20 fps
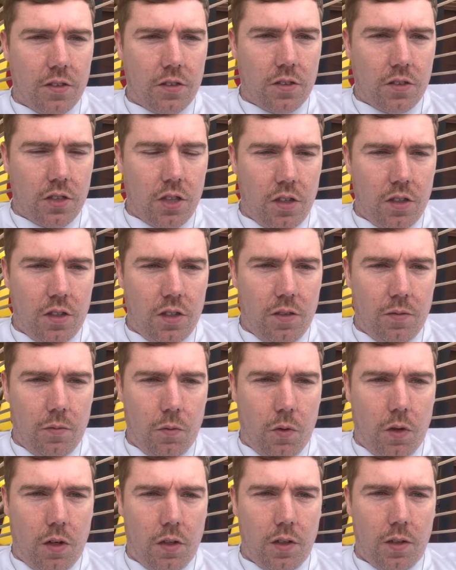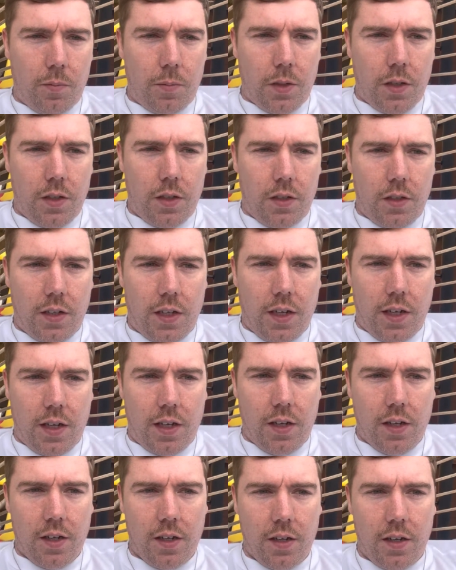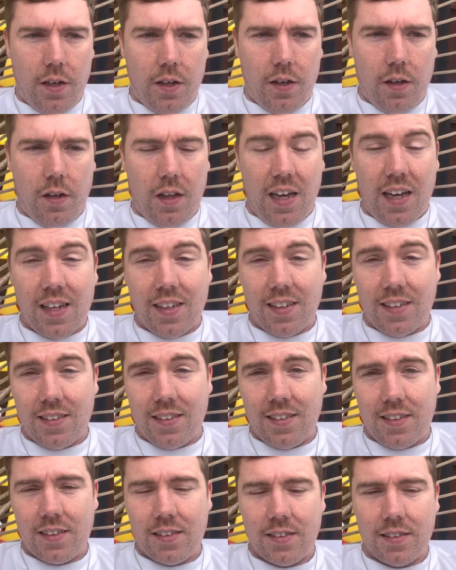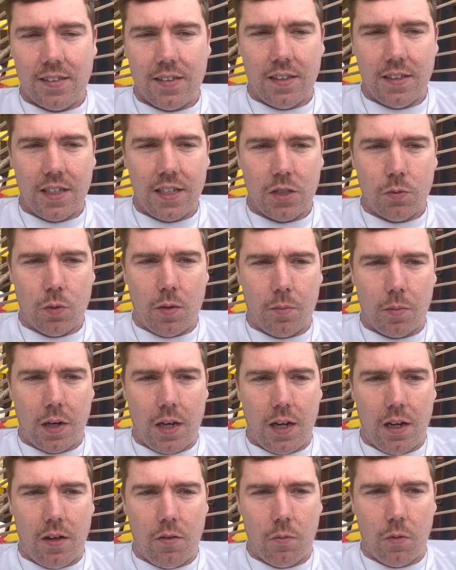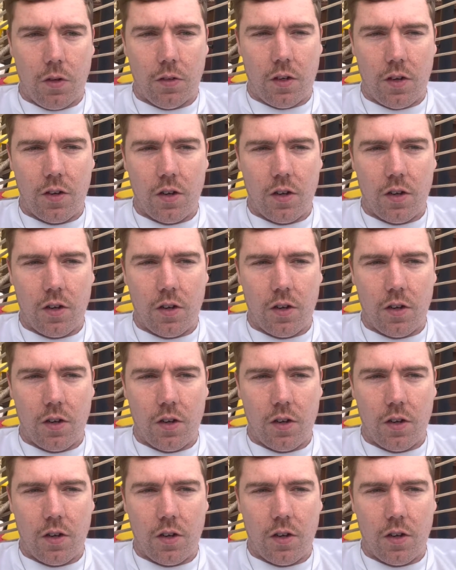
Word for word: Tottenham 1, Burnley 0, and Leeds 1, Brighton 1.